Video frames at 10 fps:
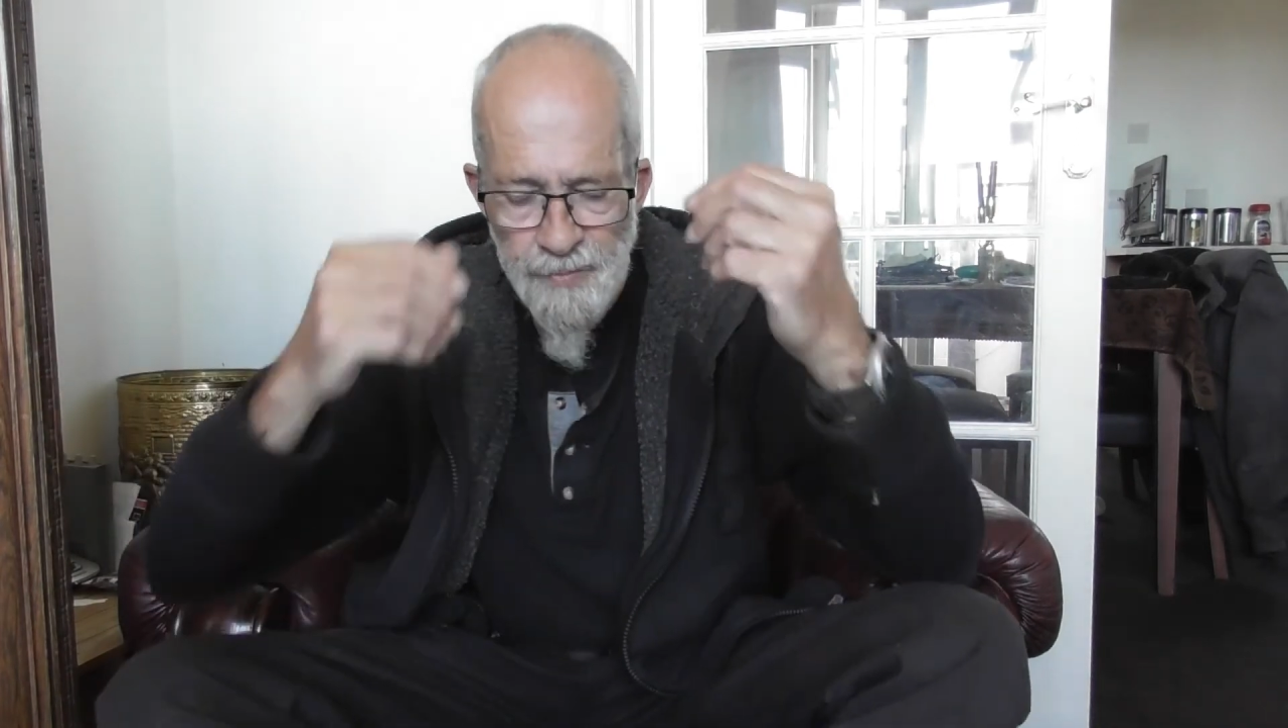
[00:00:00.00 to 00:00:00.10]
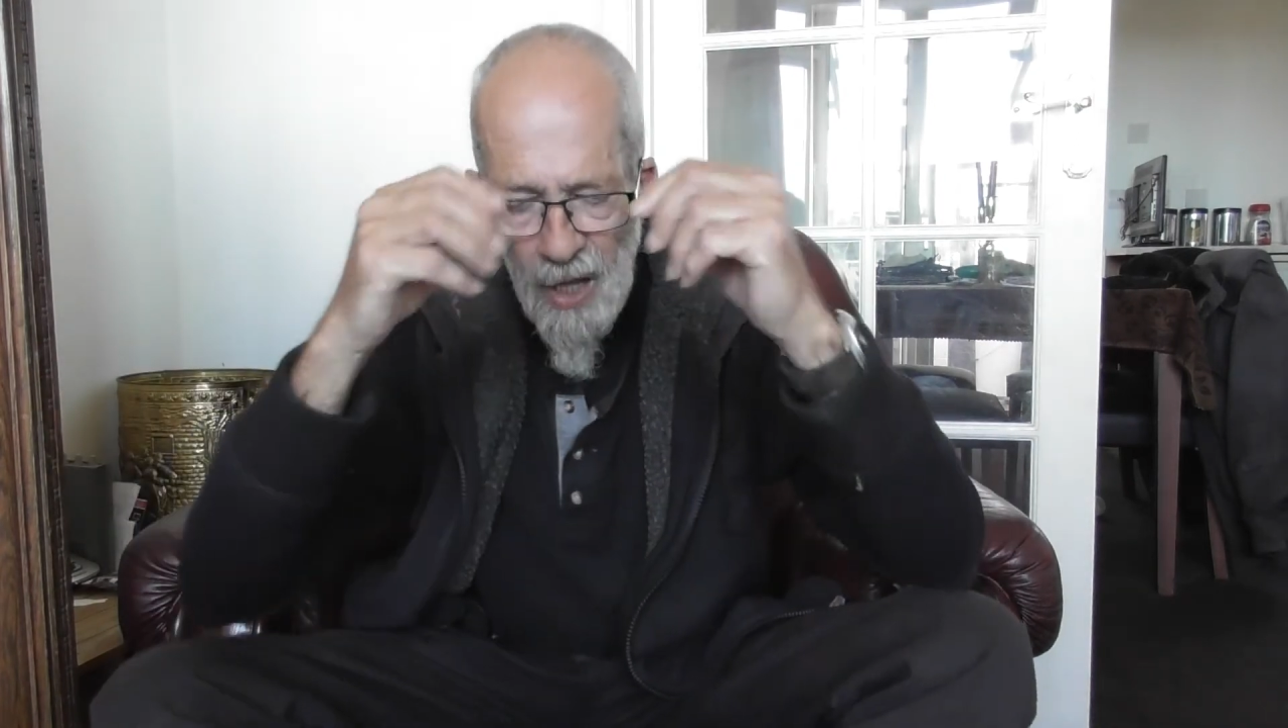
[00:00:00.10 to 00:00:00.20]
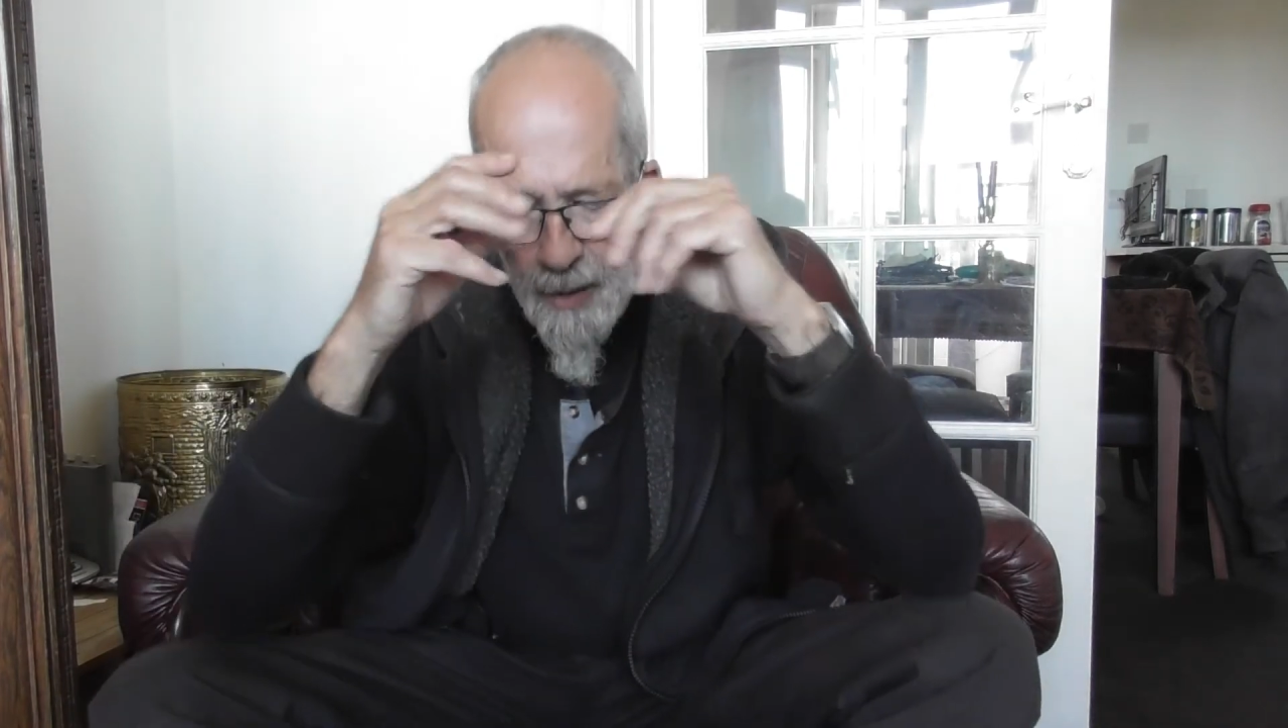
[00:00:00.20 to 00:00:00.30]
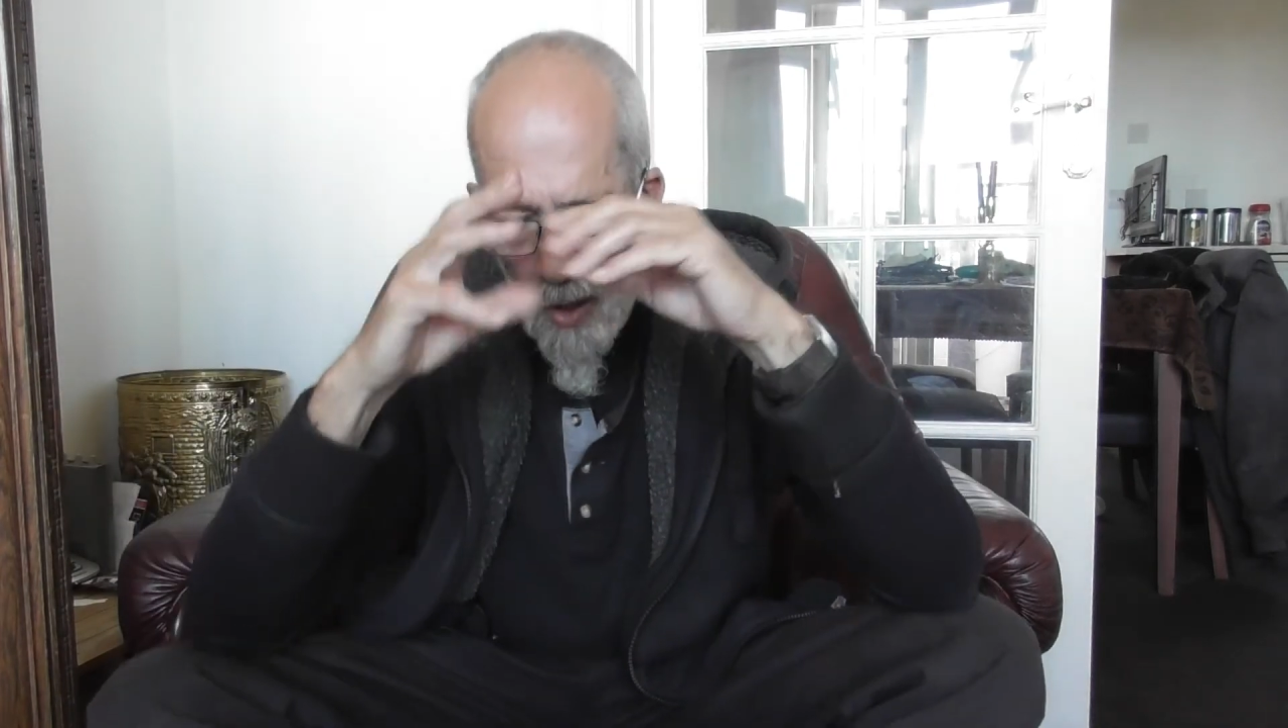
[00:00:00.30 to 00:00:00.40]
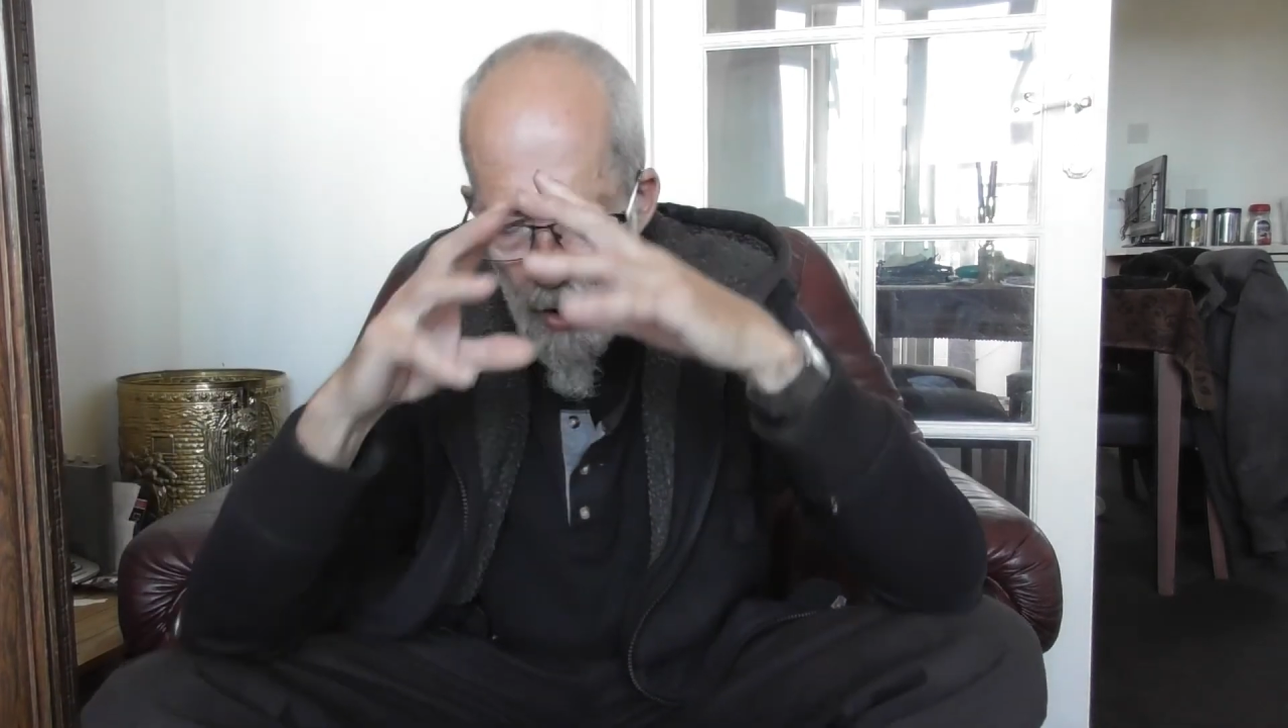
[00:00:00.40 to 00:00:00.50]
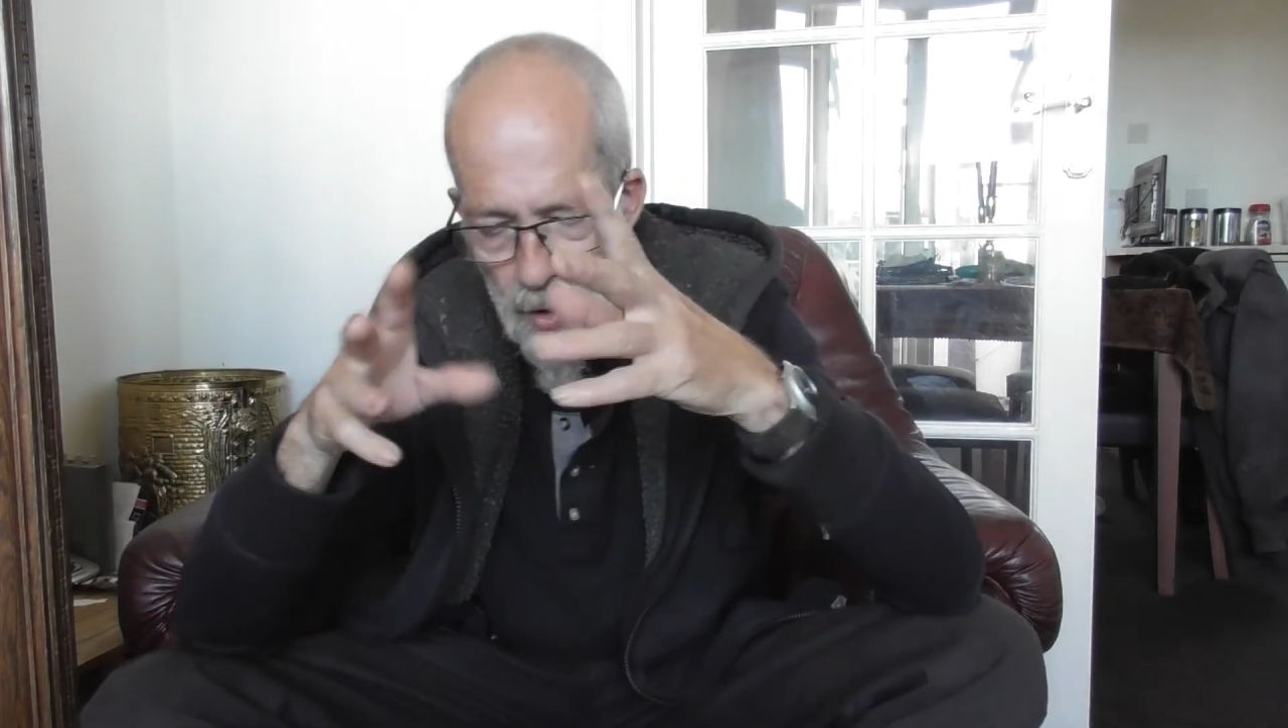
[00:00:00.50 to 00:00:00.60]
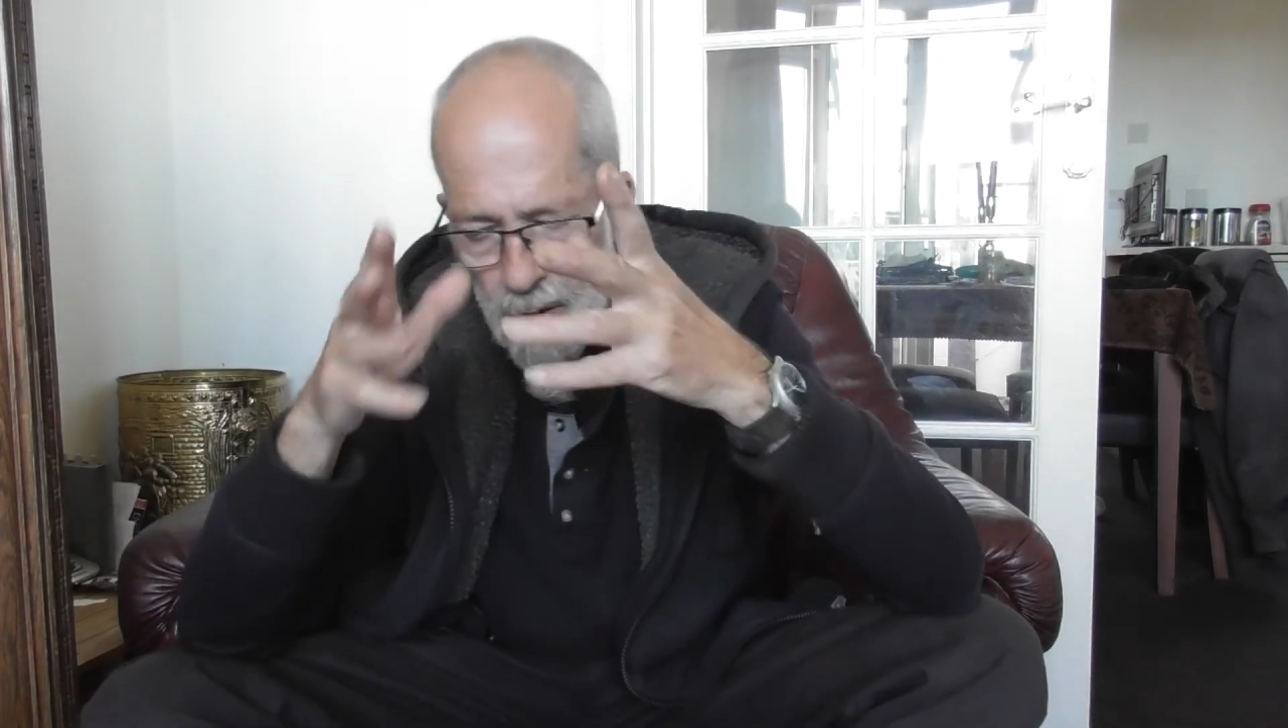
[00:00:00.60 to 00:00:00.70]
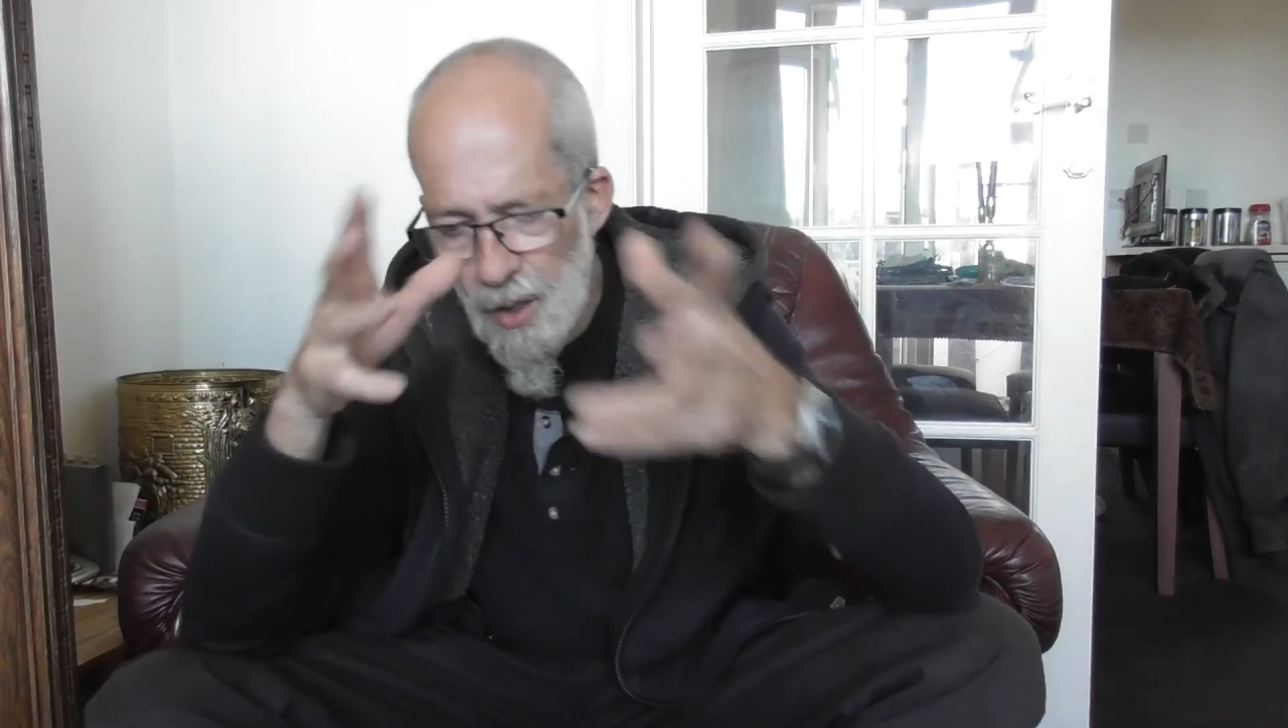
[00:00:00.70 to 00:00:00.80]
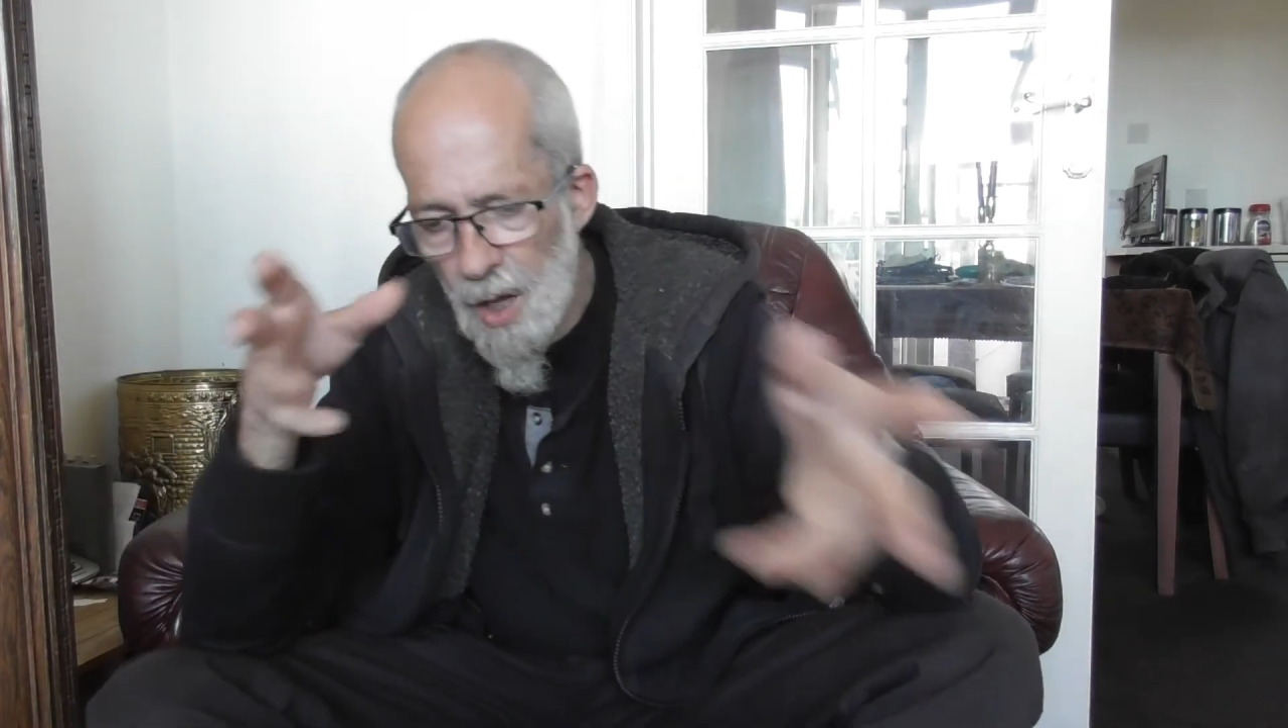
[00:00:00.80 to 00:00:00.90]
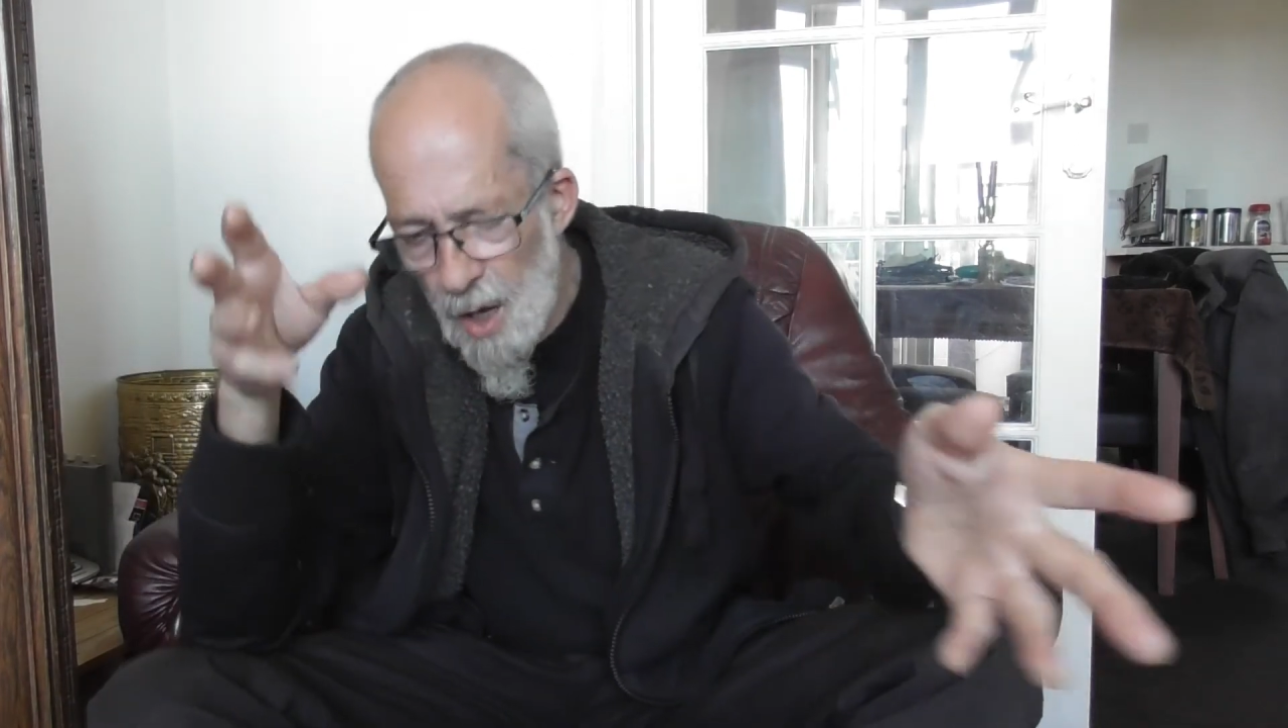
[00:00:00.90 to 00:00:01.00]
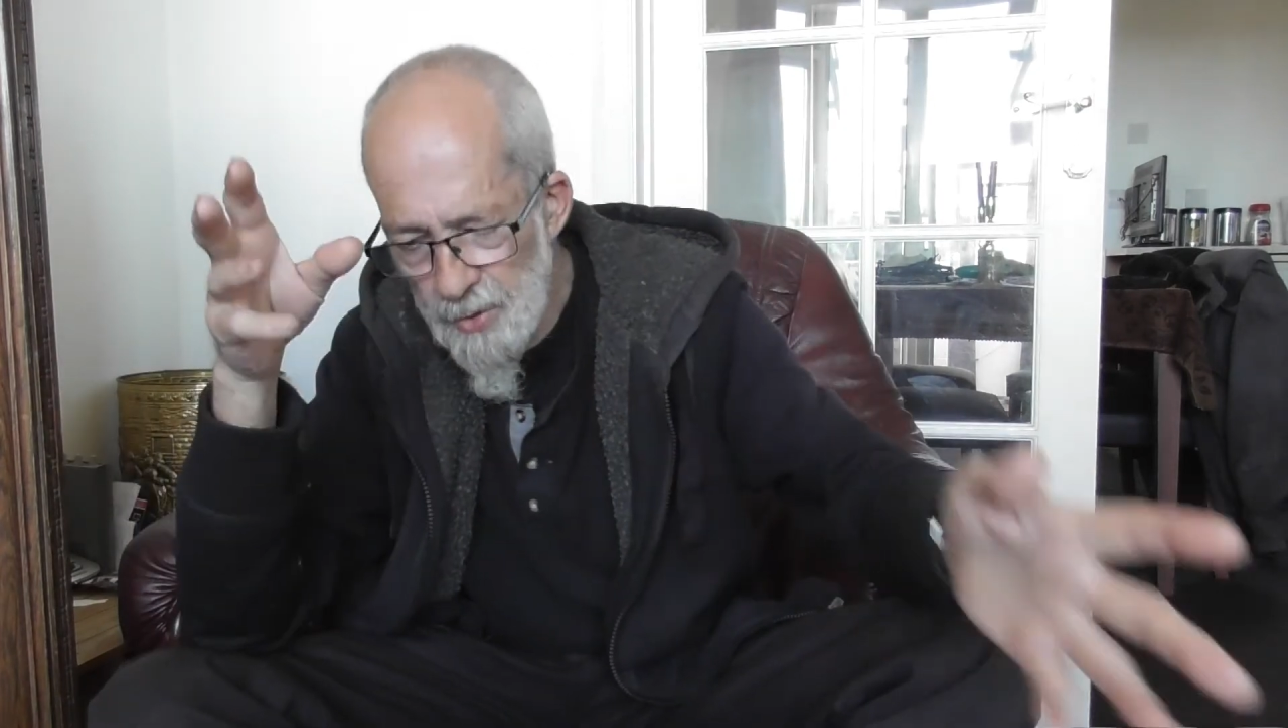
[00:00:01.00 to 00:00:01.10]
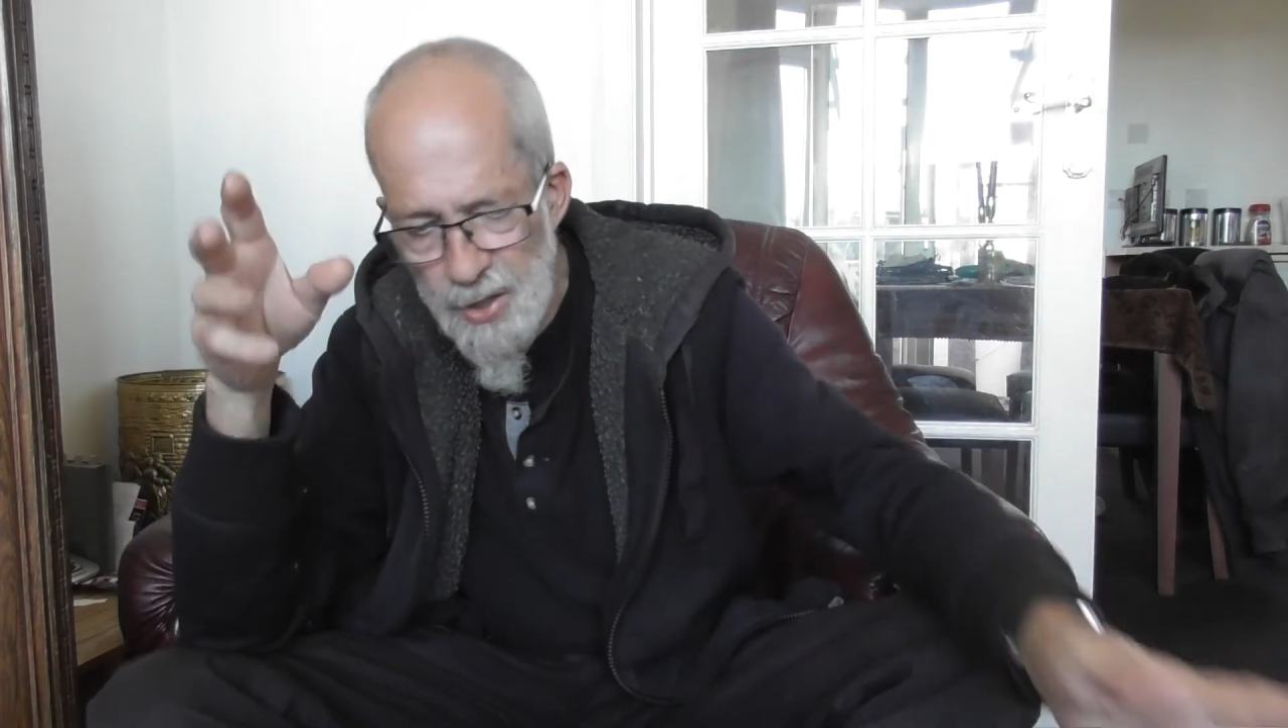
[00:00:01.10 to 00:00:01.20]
I